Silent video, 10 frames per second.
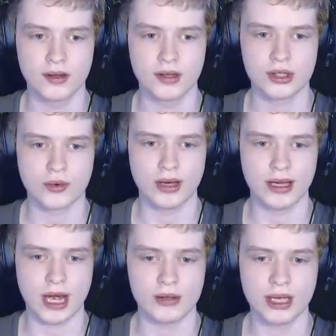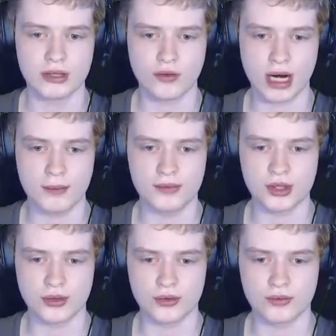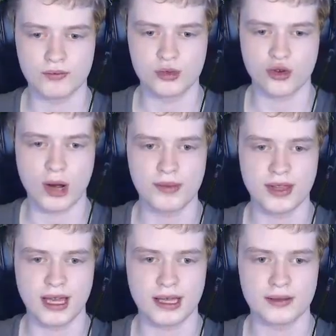So wait, how did I grab... So, drop that.